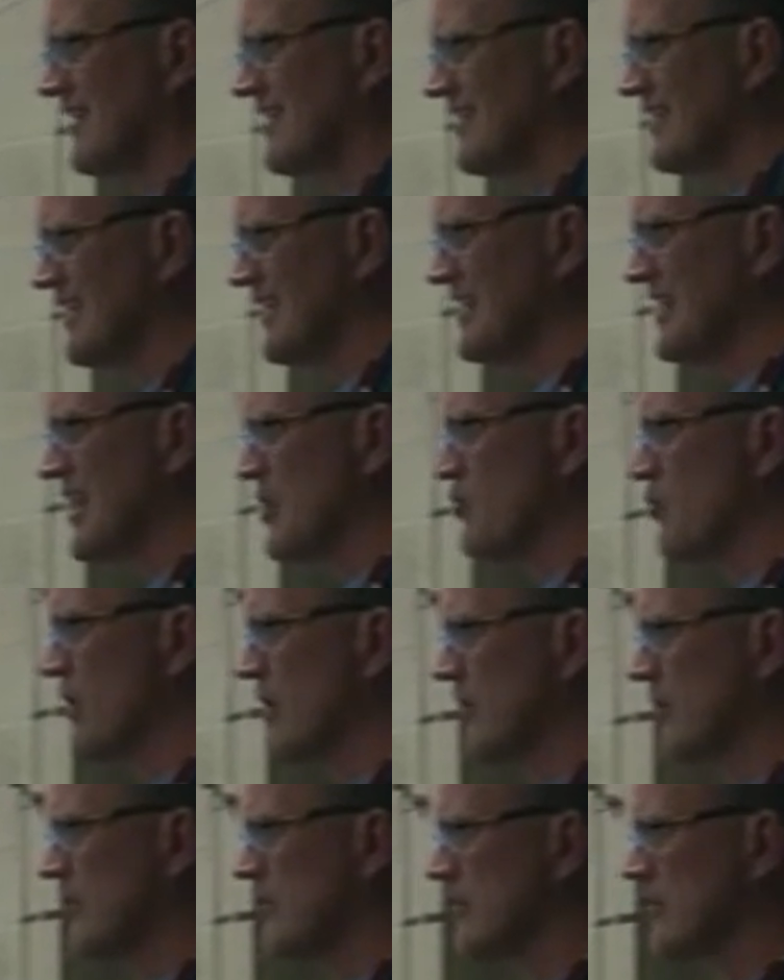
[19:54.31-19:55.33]
than they
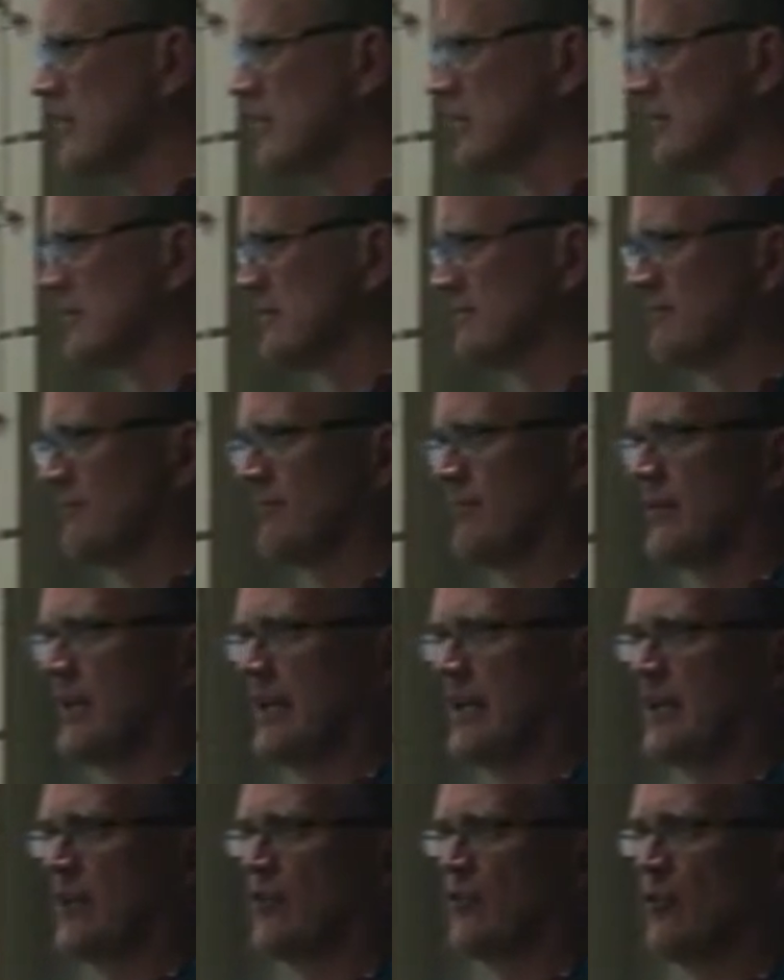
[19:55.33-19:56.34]
will
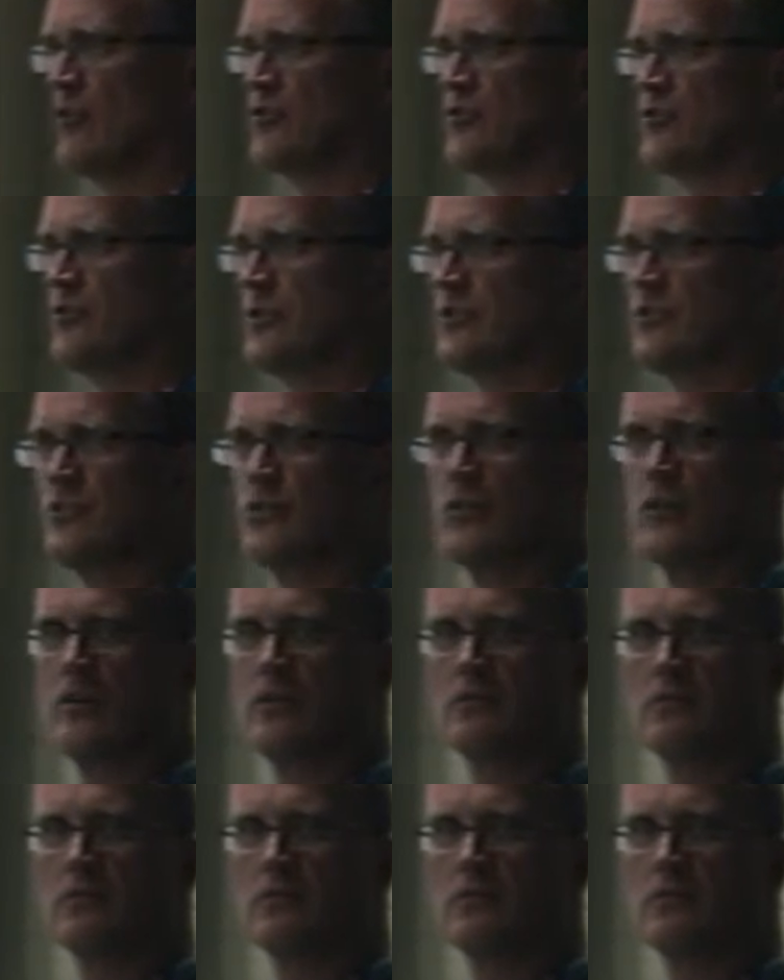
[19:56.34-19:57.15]
in a grocery store.